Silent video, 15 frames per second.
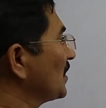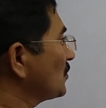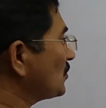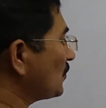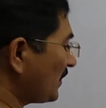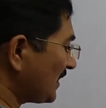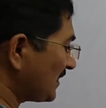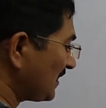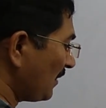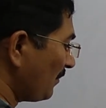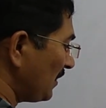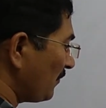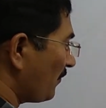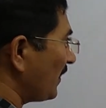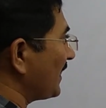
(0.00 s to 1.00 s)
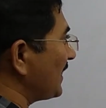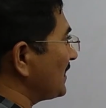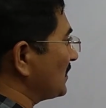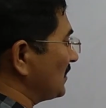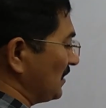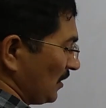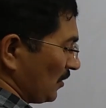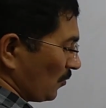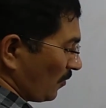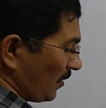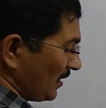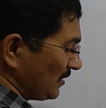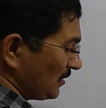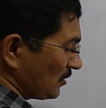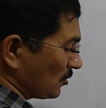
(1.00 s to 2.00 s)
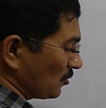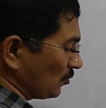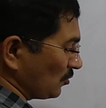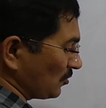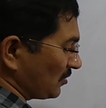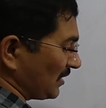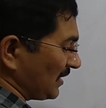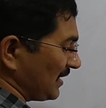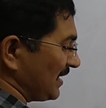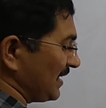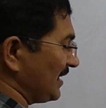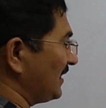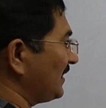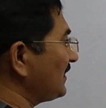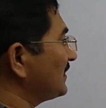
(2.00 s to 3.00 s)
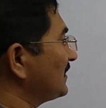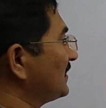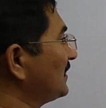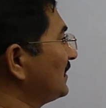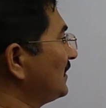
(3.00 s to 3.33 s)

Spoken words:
So for example, if I write 1, 2, 3 here,